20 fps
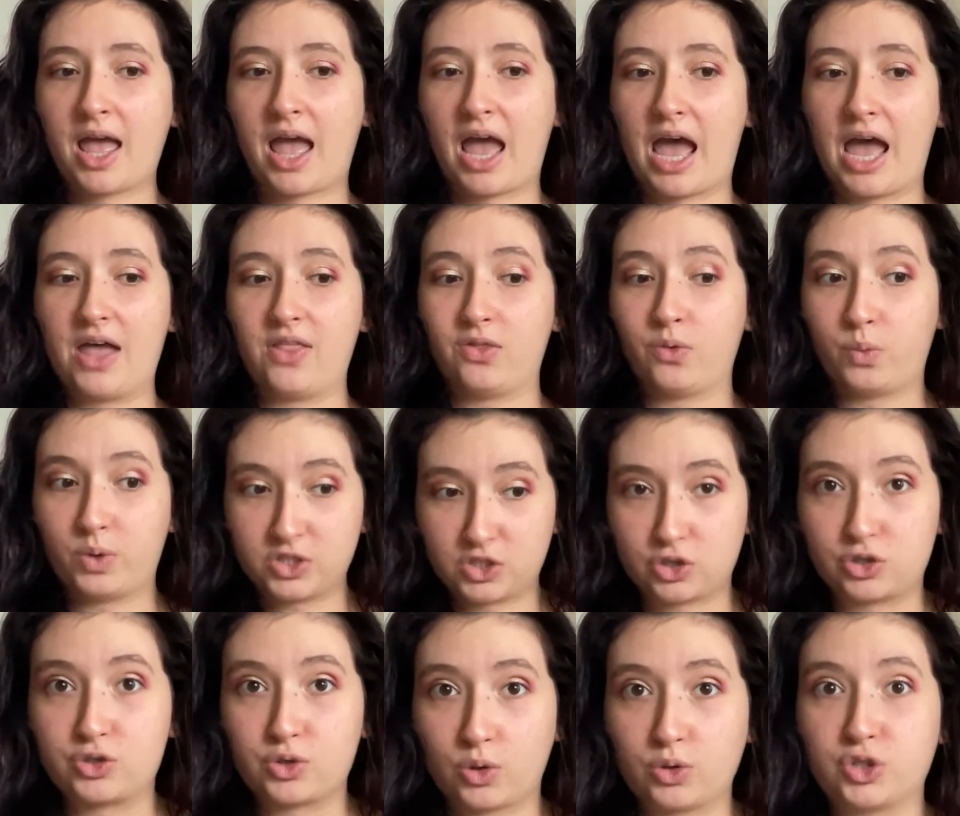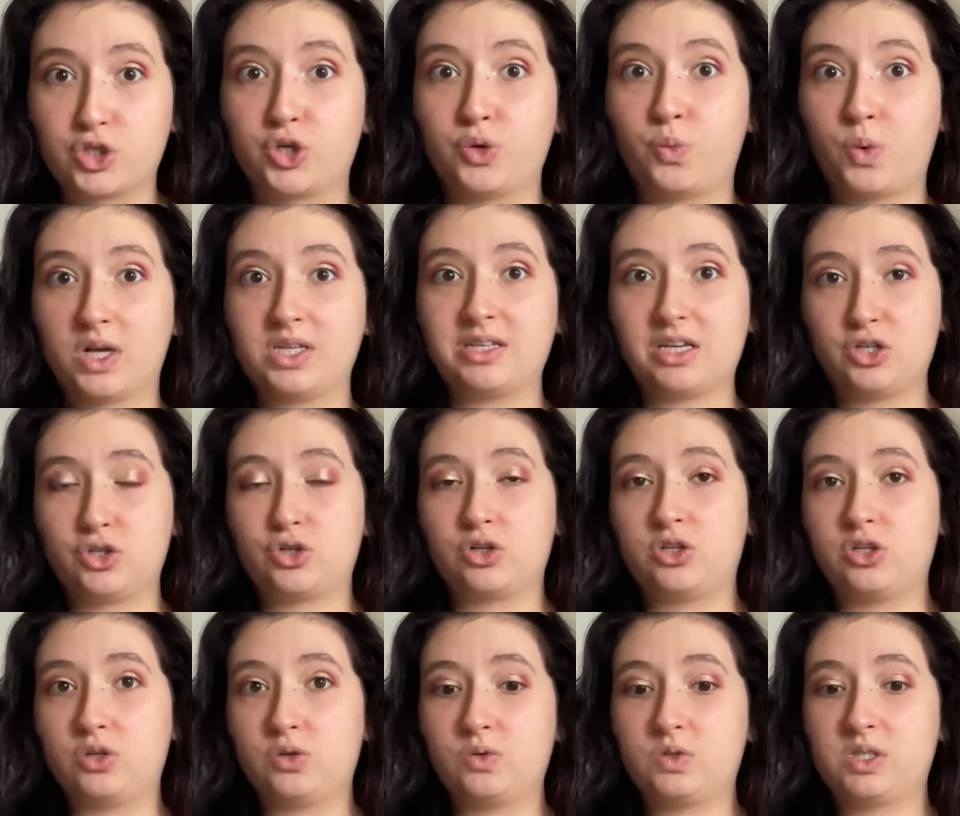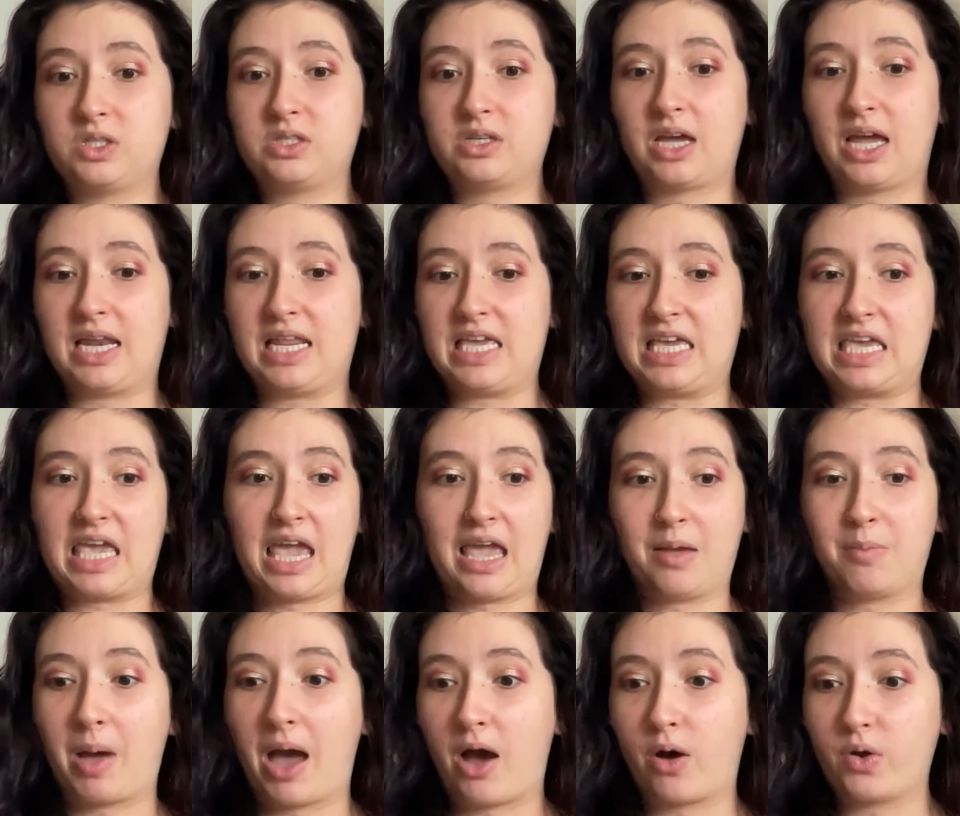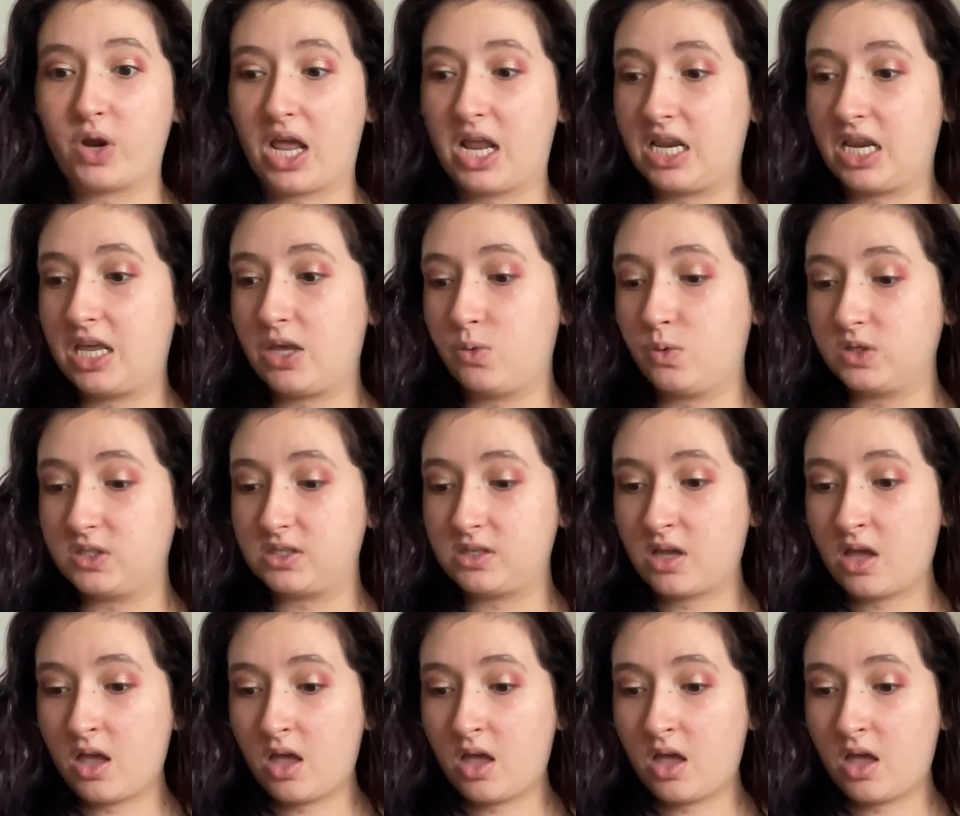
and the Winter Soldier was introduced, and he came out and he was